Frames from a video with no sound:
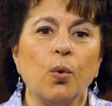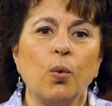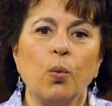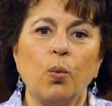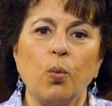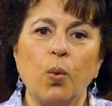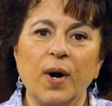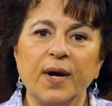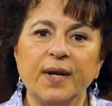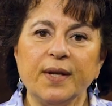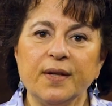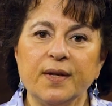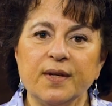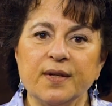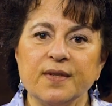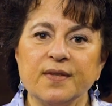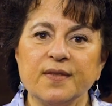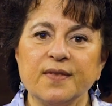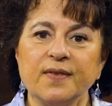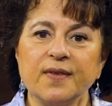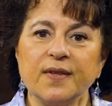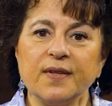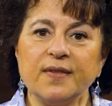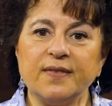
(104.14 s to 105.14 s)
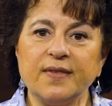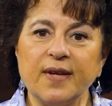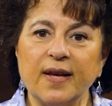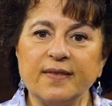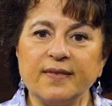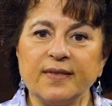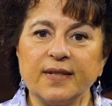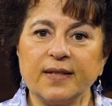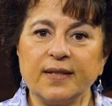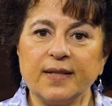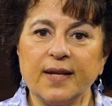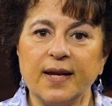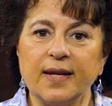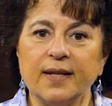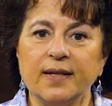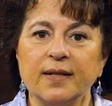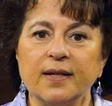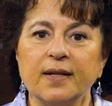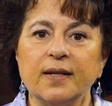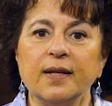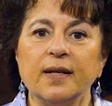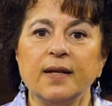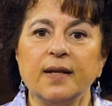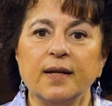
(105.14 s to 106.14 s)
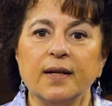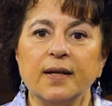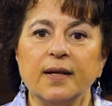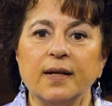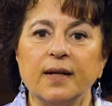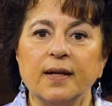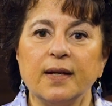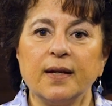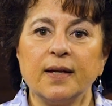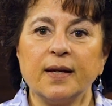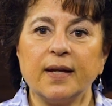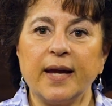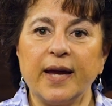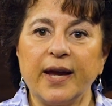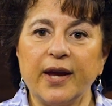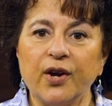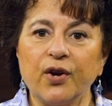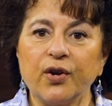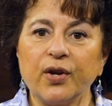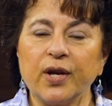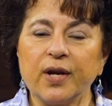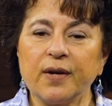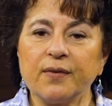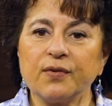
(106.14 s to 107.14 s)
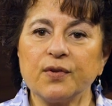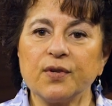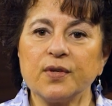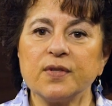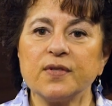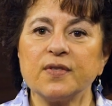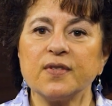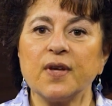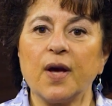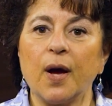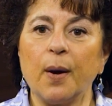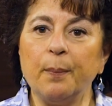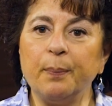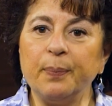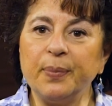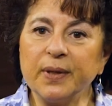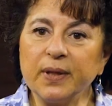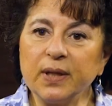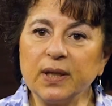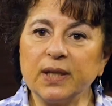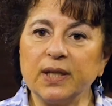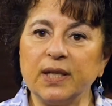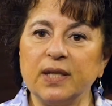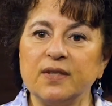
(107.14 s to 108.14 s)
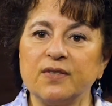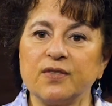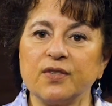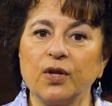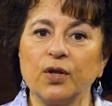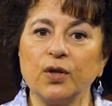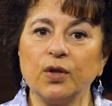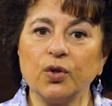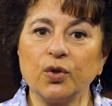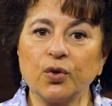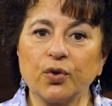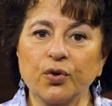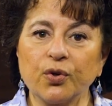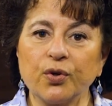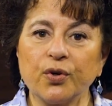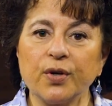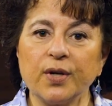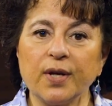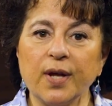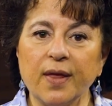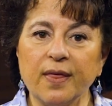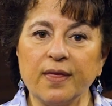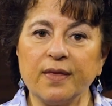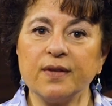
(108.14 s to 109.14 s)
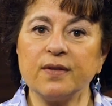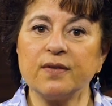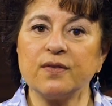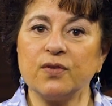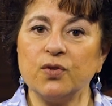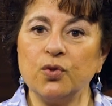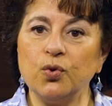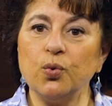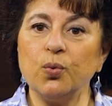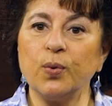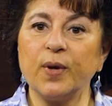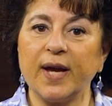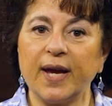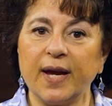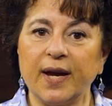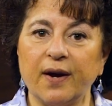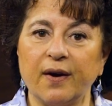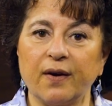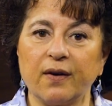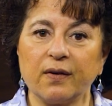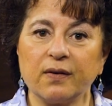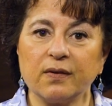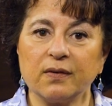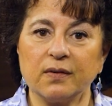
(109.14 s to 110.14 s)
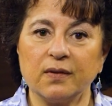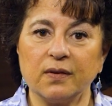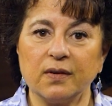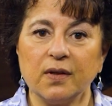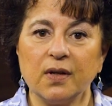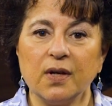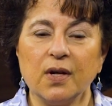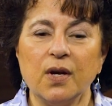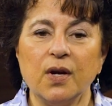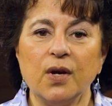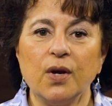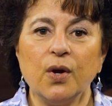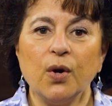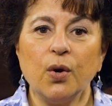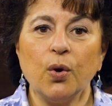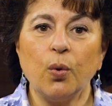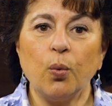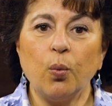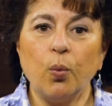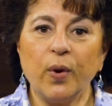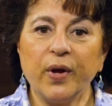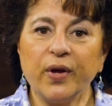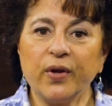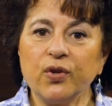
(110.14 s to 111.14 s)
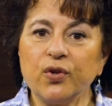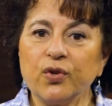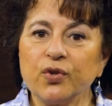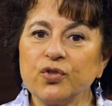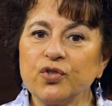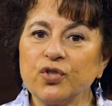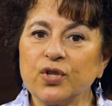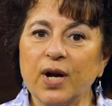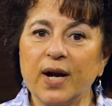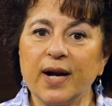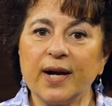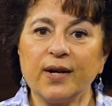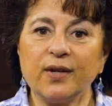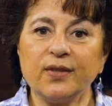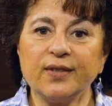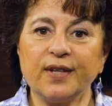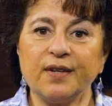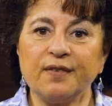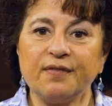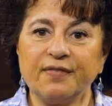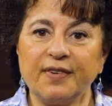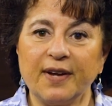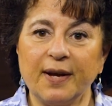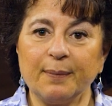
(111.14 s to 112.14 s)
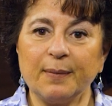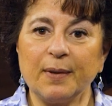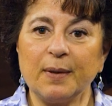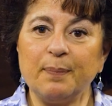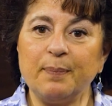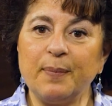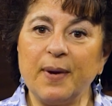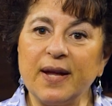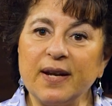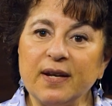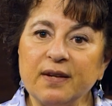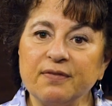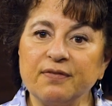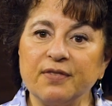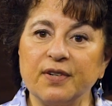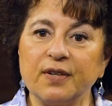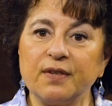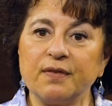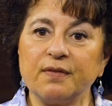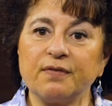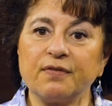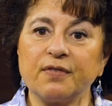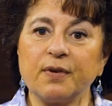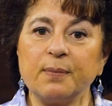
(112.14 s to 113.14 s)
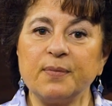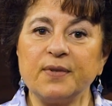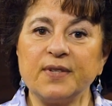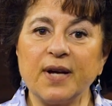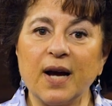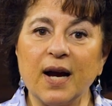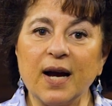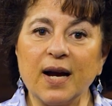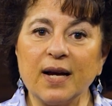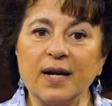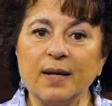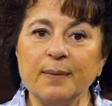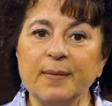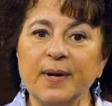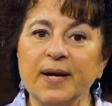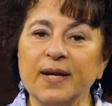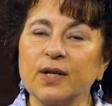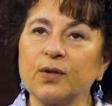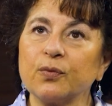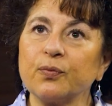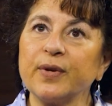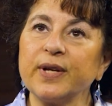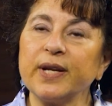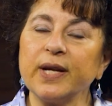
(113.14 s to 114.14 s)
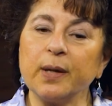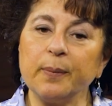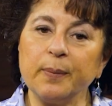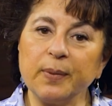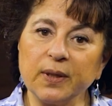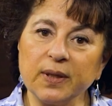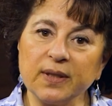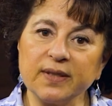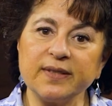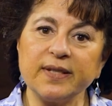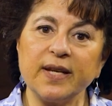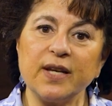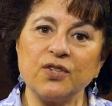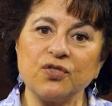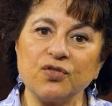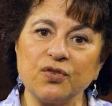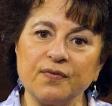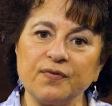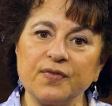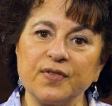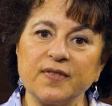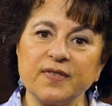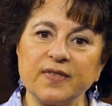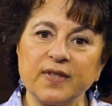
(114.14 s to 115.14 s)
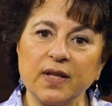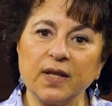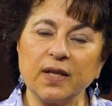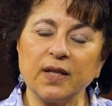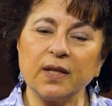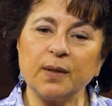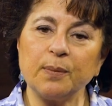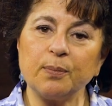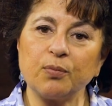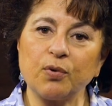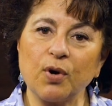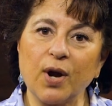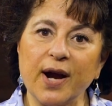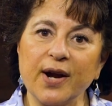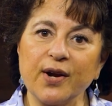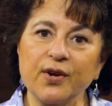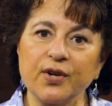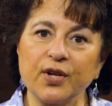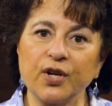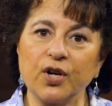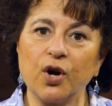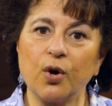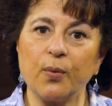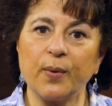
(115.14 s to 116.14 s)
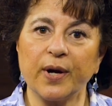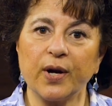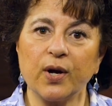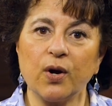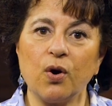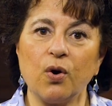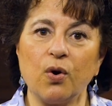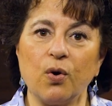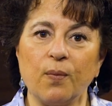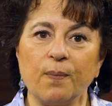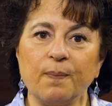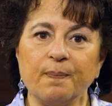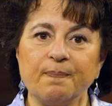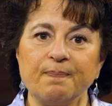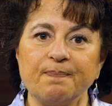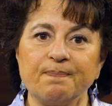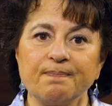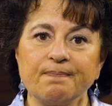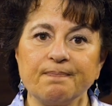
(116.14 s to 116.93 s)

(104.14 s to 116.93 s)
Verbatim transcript: What is the designated caregiver's ability to learn this new care? Will your child and family benefit from time at a rehabilitation facility prior to going home?